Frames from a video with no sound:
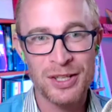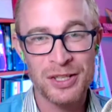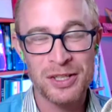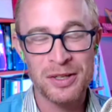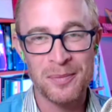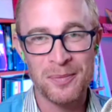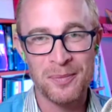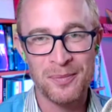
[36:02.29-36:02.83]

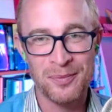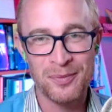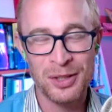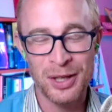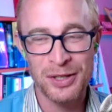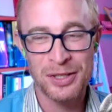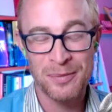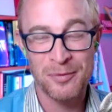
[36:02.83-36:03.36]
some, you
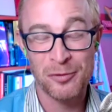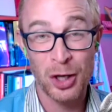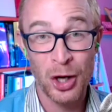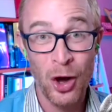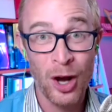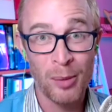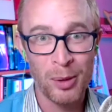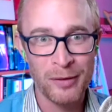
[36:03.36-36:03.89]
know, some
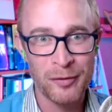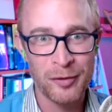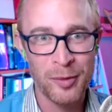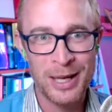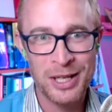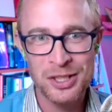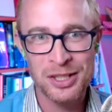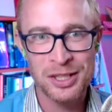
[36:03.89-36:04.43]
reliable
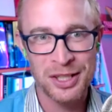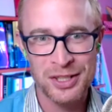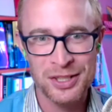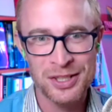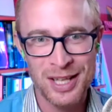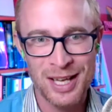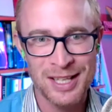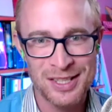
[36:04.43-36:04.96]
information,
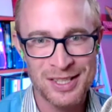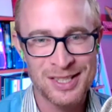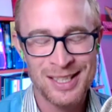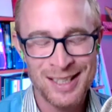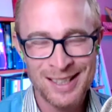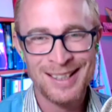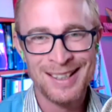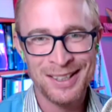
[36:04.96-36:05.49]
because that's,
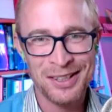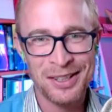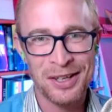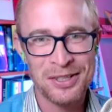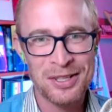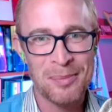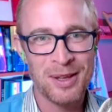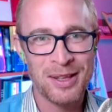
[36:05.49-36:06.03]
you know,
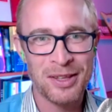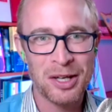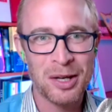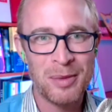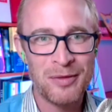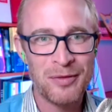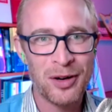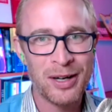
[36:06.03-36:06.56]
something that can
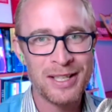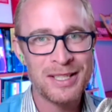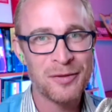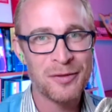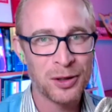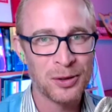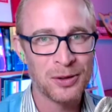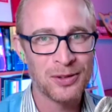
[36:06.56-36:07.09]
be very
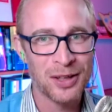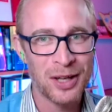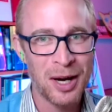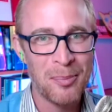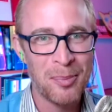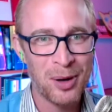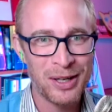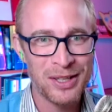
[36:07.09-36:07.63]
difficult to
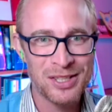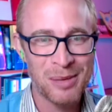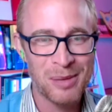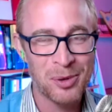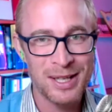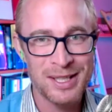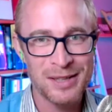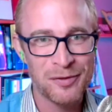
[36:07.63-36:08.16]
come by,
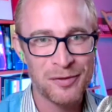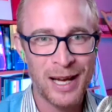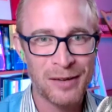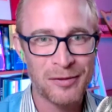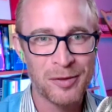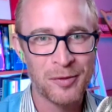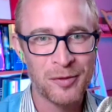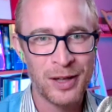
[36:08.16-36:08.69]
separating fact
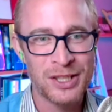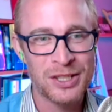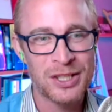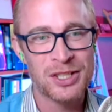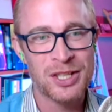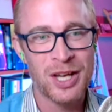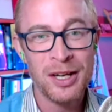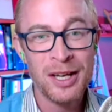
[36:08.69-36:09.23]
from fiction.
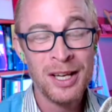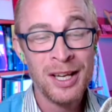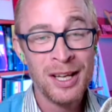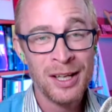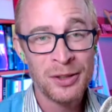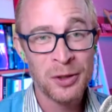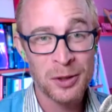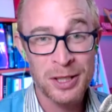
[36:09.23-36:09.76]
So
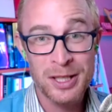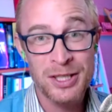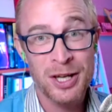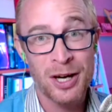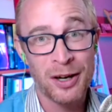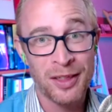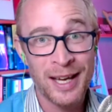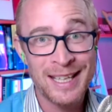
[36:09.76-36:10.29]
Dr.
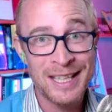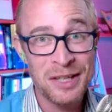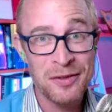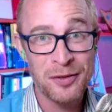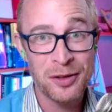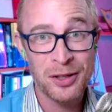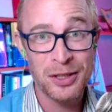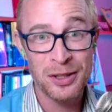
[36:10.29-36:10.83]
Casara, thank you
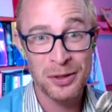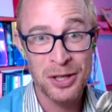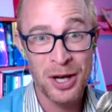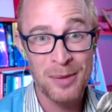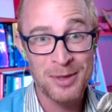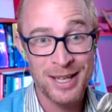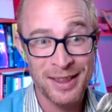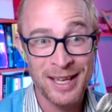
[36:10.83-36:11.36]
for your
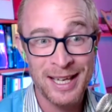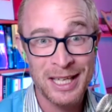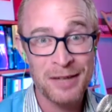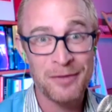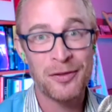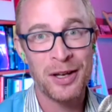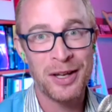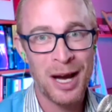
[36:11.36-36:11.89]
time today. Thank you
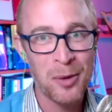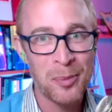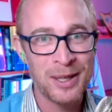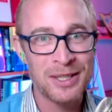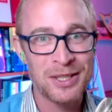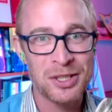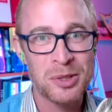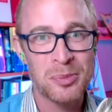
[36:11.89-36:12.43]
for helping
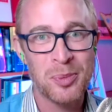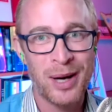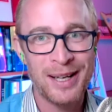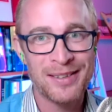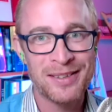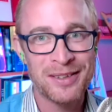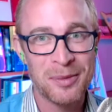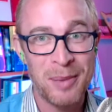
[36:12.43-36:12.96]
to spread
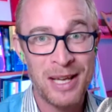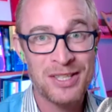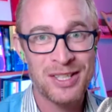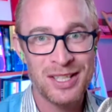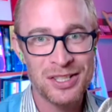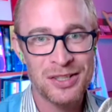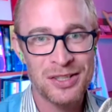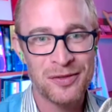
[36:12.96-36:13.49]
the
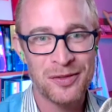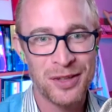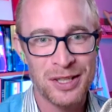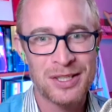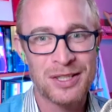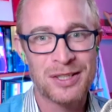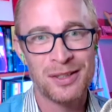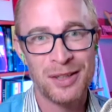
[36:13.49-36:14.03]
message of
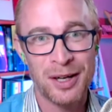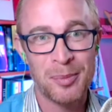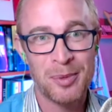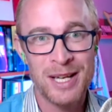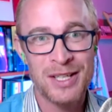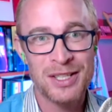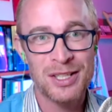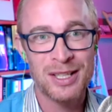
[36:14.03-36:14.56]
this, you know,
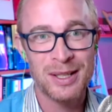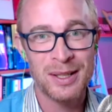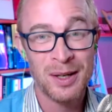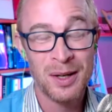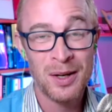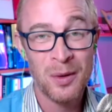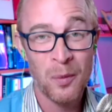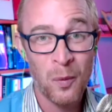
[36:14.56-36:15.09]
potentially
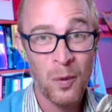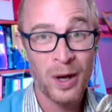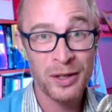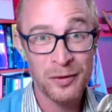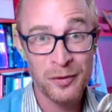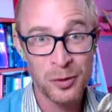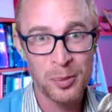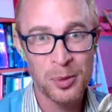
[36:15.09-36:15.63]

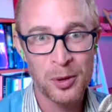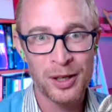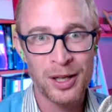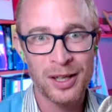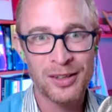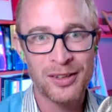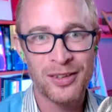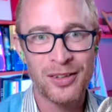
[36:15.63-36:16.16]
wonderful
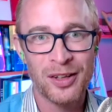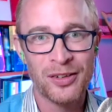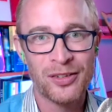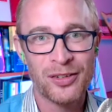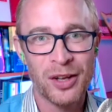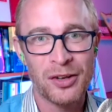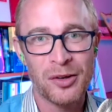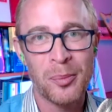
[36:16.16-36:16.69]
product that's
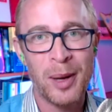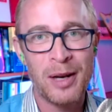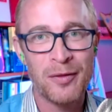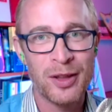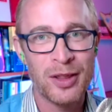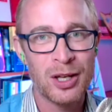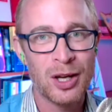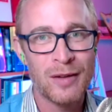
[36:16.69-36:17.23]
going to
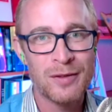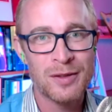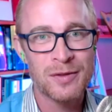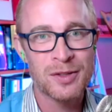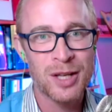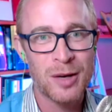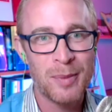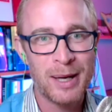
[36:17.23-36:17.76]
benefit the lives of
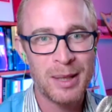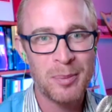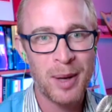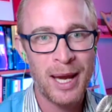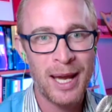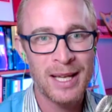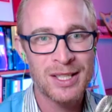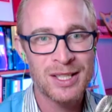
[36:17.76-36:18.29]
so many
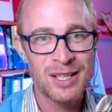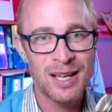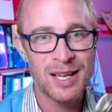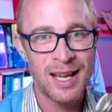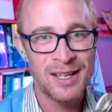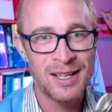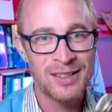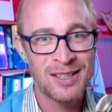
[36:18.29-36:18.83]
pets.
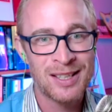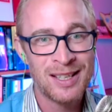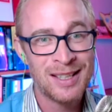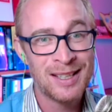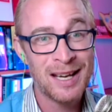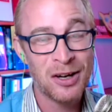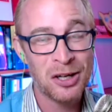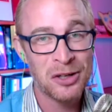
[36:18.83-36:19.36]
And
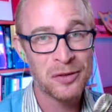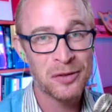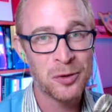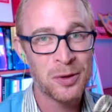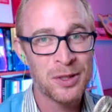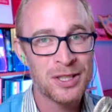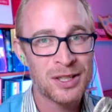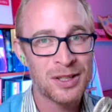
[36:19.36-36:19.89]
yeah, I look
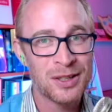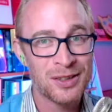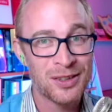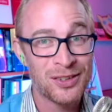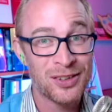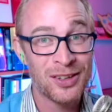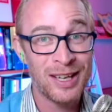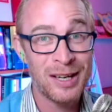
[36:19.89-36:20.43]
forward to
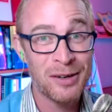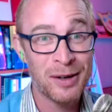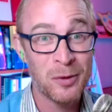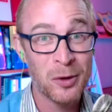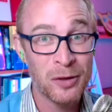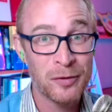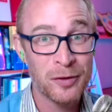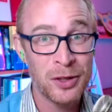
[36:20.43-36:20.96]
hearing
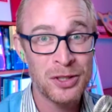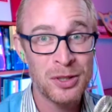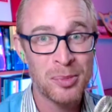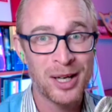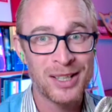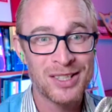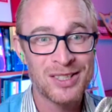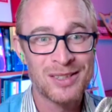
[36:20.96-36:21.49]
what the future
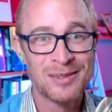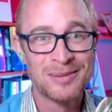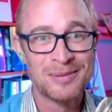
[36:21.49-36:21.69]
brings.